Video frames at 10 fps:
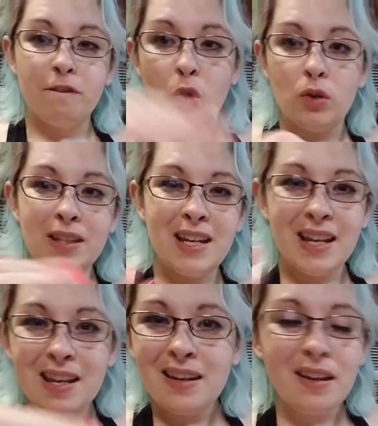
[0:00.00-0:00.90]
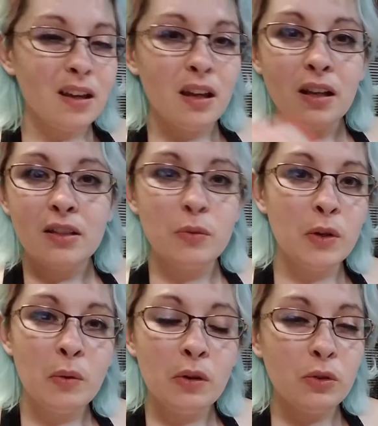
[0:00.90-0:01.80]
fold it in because
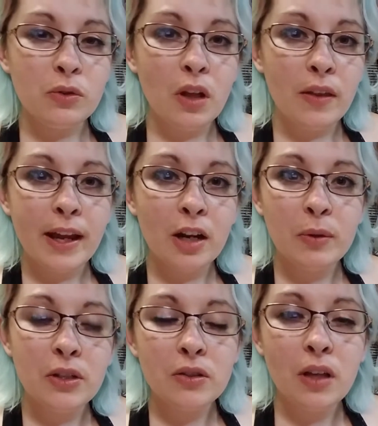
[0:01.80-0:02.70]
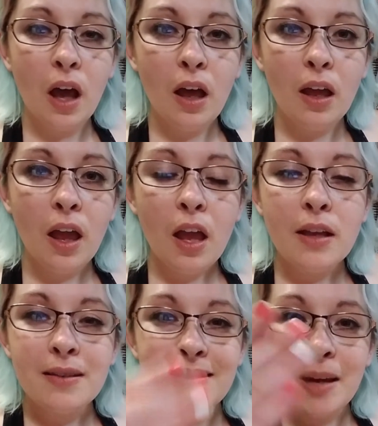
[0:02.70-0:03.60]
we don't want to lose all the air we just got.
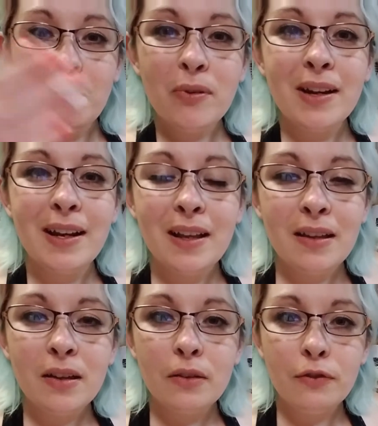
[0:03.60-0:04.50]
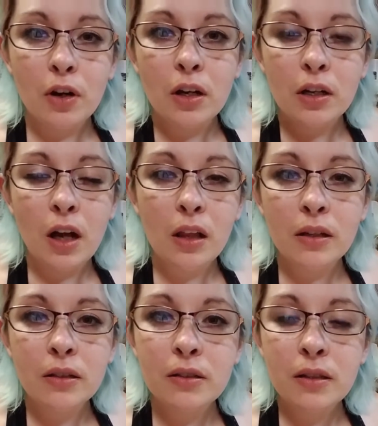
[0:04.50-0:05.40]
Separate it for our
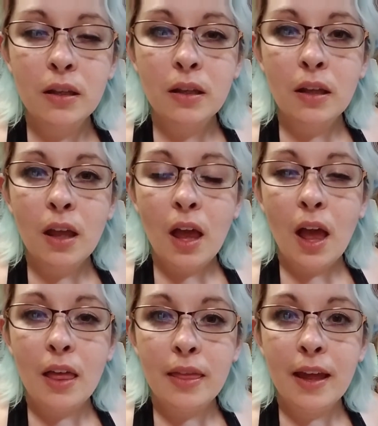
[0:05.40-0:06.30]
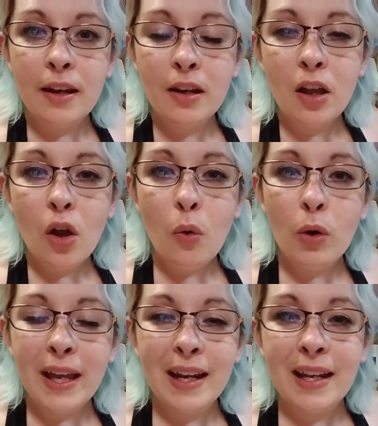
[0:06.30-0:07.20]
colors, and then
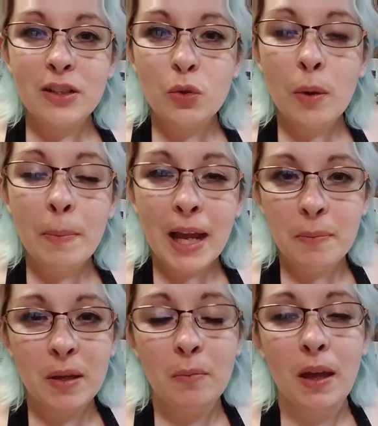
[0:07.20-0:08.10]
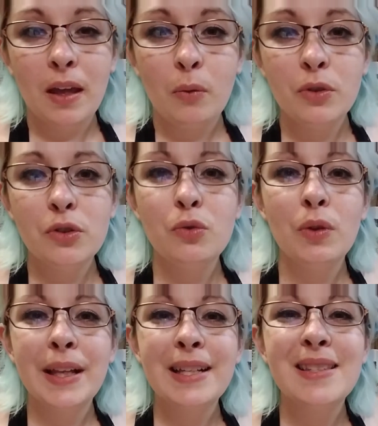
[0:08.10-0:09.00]
we'll get it into a piping bag, which is
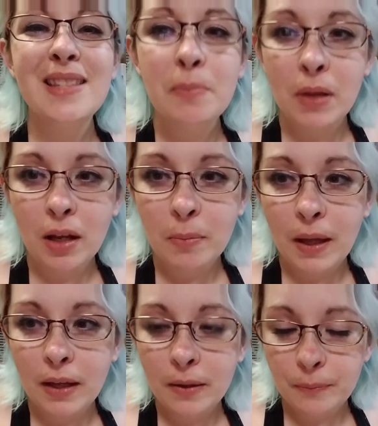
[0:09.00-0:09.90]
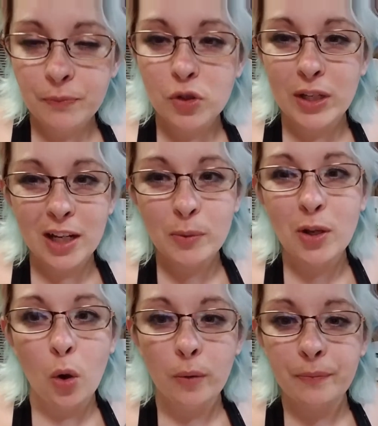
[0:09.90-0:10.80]
really a Ziploc bag. So here we go.